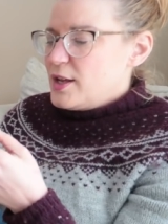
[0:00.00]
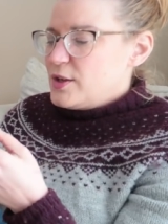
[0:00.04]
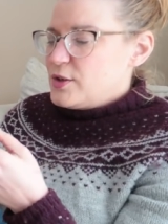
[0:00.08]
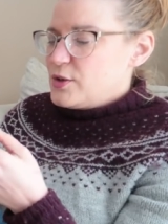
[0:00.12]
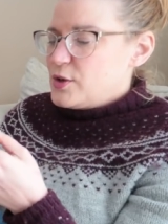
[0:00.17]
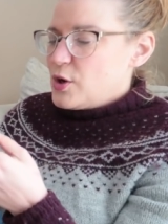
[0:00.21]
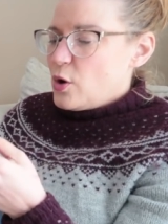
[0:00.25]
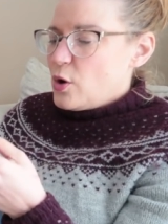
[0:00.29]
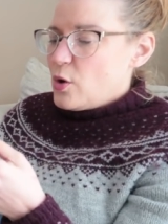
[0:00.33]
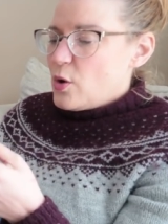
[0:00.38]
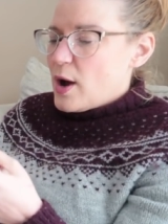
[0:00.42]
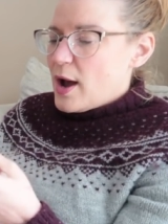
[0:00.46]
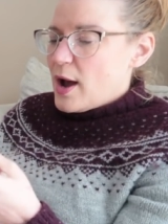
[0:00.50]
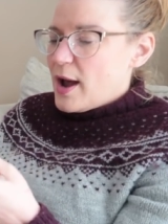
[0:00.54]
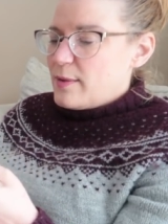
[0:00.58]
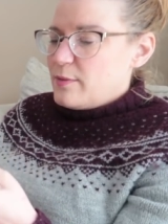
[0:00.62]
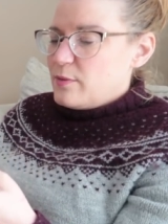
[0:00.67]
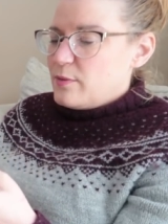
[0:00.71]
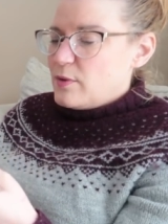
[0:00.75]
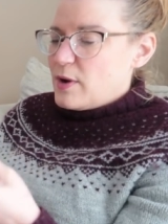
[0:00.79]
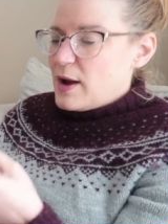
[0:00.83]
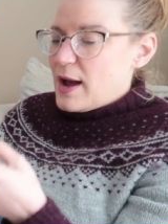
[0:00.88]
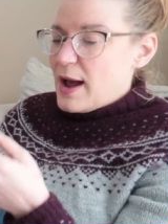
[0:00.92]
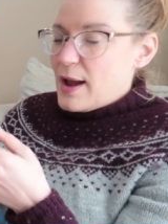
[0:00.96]
So
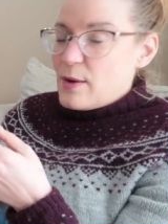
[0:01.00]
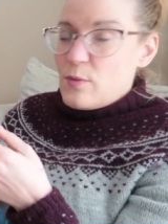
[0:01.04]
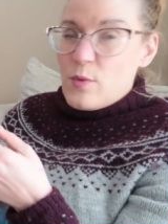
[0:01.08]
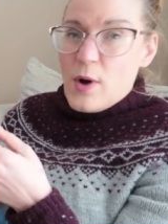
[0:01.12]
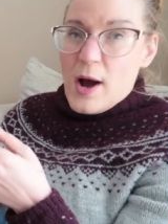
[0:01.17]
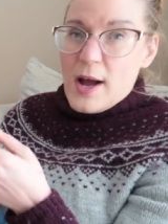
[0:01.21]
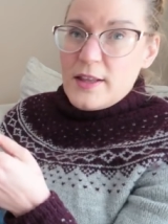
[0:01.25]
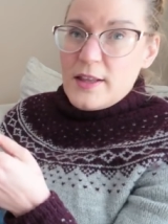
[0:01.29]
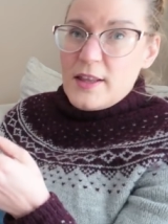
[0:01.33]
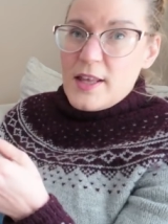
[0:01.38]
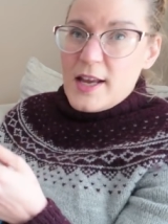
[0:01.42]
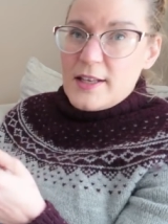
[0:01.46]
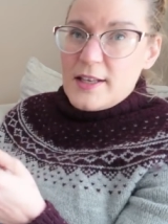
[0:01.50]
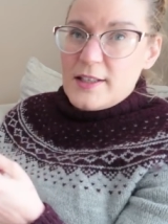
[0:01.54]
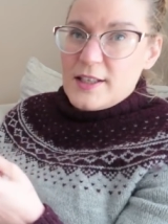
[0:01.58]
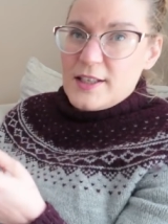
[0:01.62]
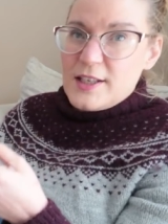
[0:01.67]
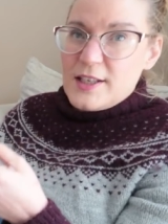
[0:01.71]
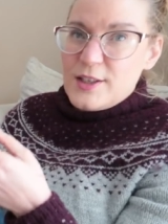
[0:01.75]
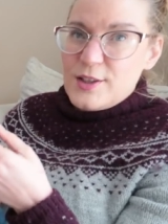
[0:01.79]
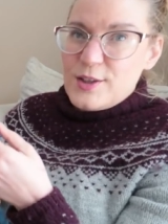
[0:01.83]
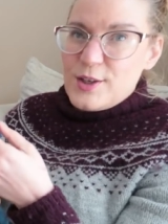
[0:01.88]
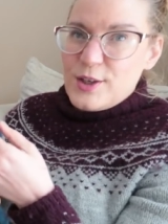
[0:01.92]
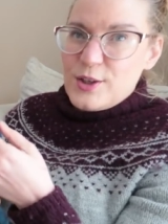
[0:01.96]
I want that to
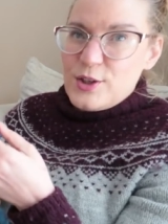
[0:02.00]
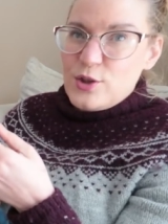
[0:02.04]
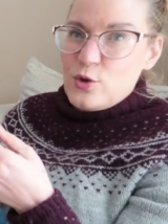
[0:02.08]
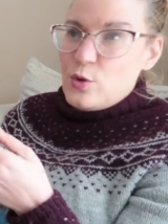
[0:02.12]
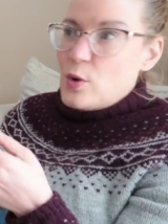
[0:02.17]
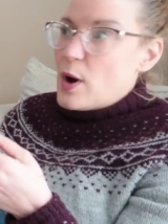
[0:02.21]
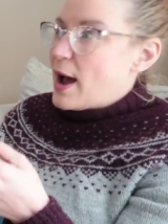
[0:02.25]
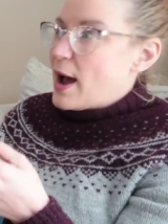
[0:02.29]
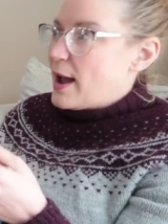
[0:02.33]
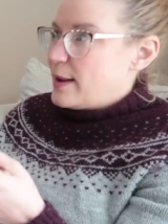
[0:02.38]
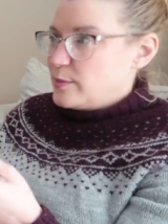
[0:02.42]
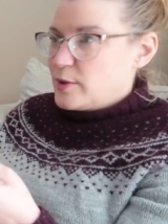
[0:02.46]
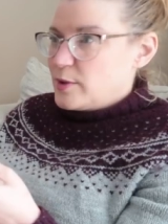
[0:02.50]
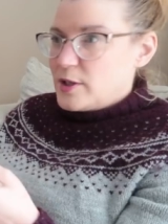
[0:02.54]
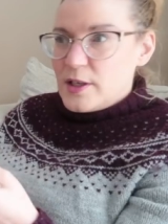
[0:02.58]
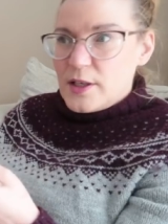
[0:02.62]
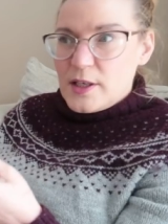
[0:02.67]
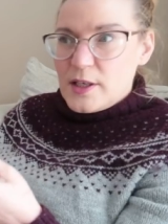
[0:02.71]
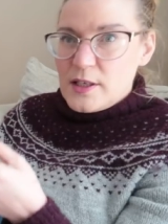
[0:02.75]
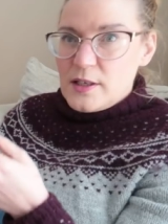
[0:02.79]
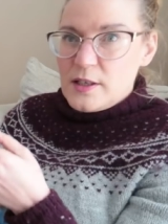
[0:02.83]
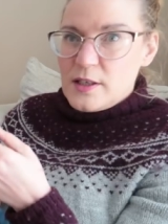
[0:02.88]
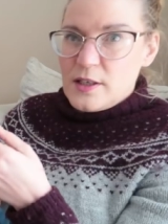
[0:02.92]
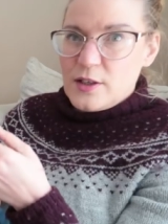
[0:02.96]
continue. I'm
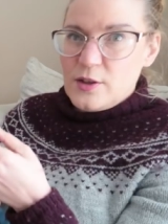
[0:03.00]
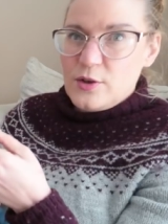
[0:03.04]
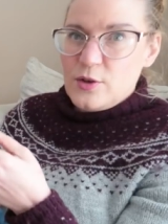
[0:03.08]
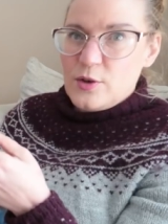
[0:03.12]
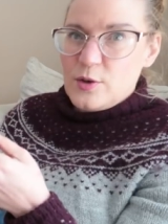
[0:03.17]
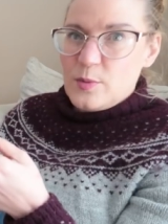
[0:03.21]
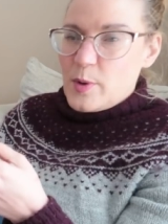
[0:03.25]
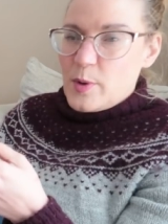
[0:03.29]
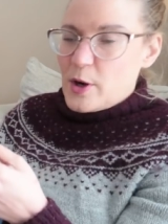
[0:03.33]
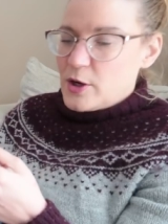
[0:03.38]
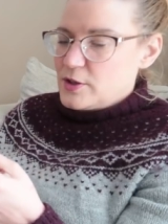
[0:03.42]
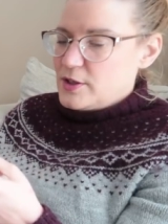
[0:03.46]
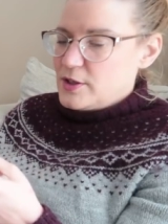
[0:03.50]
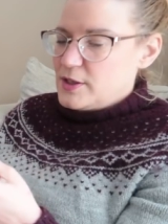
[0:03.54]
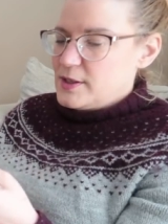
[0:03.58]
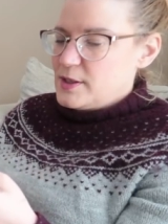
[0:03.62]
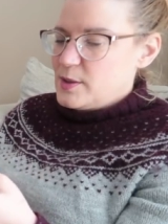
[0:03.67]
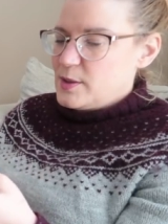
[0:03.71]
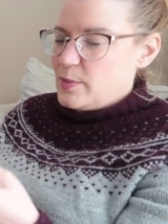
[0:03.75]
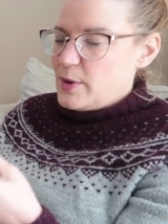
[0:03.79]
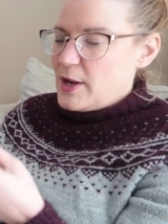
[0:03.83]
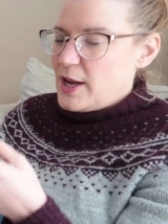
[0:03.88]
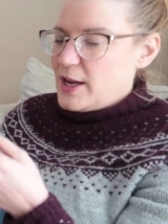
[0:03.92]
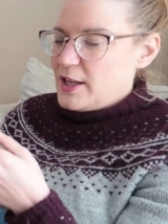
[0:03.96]
gonna continue to
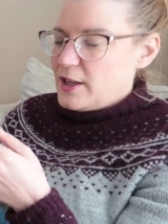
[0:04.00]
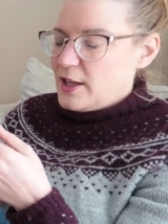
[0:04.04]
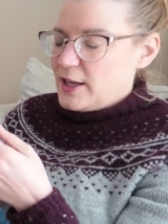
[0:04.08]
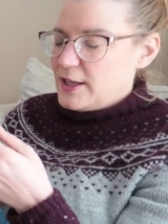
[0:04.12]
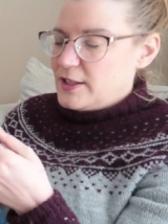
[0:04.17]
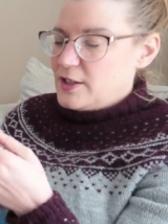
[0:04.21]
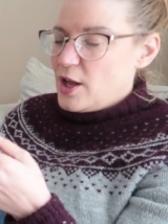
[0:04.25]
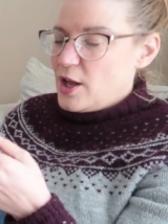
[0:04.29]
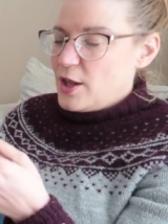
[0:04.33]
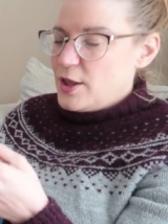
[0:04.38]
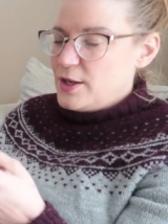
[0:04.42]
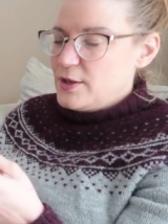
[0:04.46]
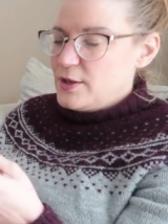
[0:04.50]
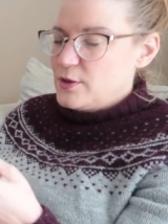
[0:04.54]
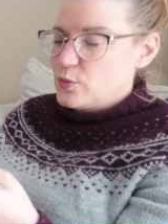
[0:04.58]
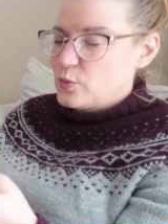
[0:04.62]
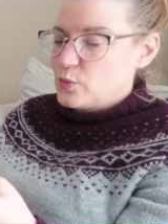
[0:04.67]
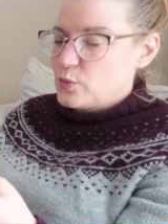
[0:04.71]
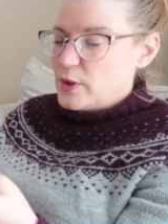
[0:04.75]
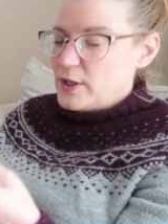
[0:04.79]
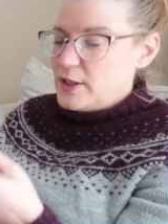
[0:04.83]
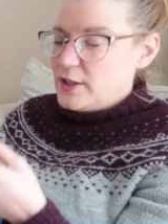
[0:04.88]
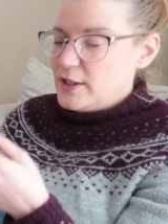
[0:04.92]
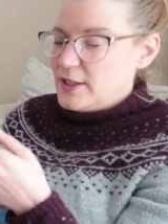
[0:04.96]
participate. Like, nothing's
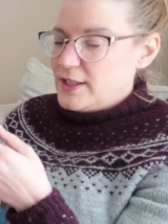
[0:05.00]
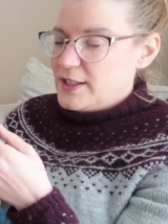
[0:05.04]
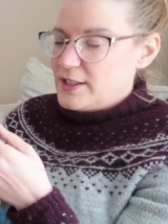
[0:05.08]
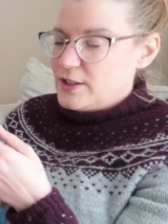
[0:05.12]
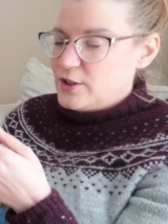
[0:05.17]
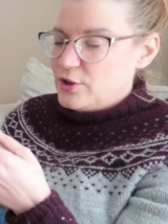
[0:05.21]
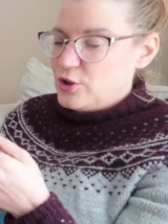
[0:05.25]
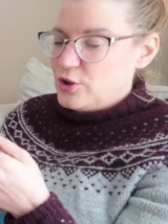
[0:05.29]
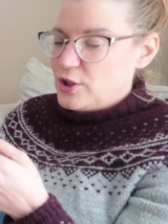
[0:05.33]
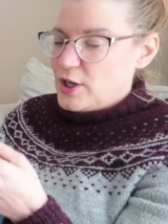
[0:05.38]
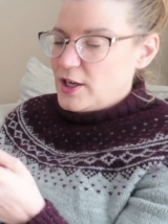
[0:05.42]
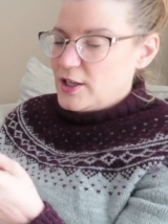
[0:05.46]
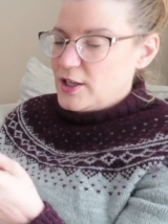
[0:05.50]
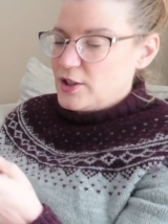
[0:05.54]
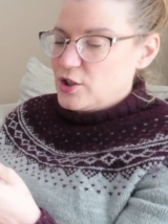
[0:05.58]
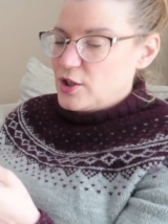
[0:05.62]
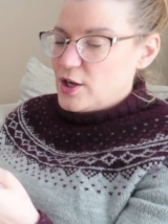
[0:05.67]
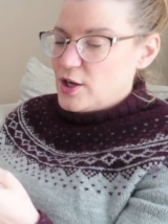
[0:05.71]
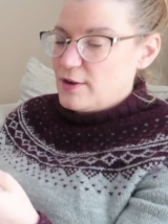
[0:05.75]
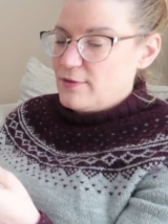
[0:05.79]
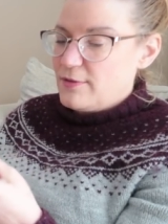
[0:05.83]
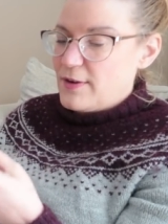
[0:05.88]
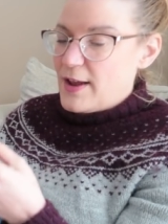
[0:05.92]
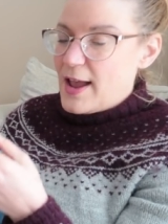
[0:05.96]
really gonna change.
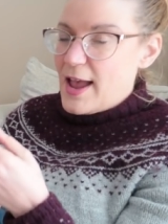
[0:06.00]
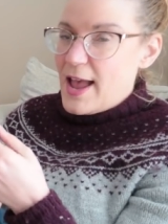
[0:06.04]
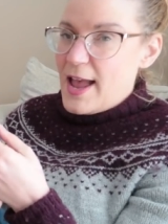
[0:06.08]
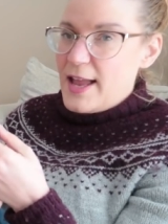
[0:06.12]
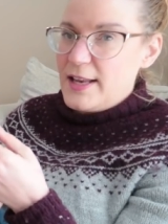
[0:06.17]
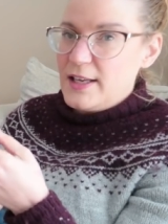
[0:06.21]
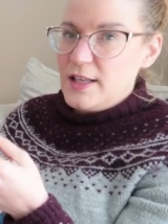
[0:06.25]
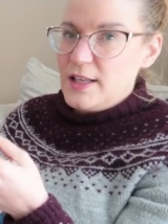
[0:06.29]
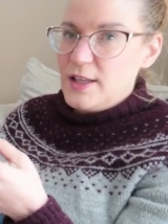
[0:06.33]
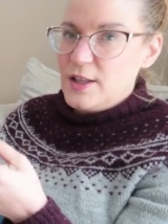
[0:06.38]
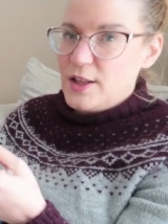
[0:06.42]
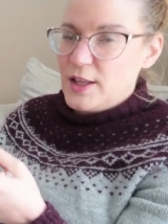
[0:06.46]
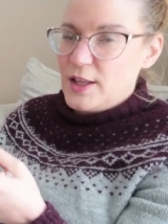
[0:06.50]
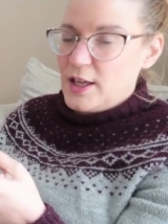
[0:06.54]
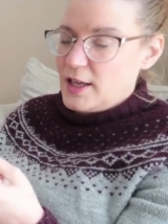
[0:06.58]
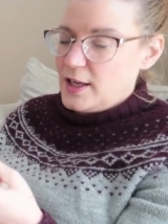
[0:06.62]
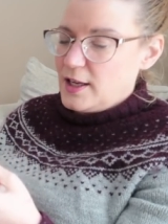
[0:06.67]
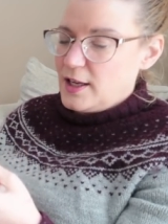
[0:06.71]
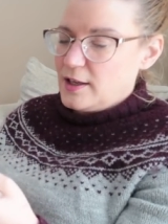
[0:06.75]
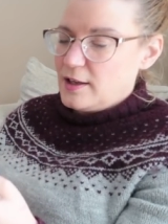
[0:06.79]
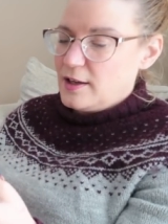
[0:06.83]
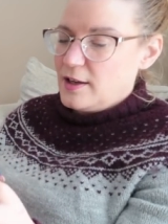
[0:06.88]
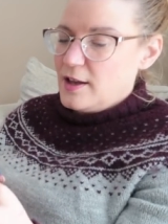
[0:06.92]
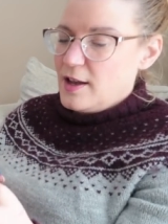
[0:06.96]
If
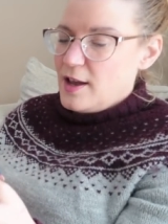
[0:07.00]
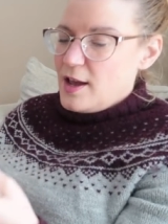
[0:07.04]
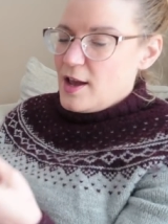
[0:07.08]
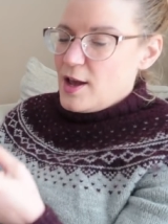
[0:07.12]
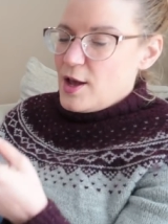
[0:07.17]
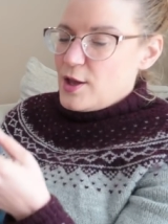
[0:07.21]
anything,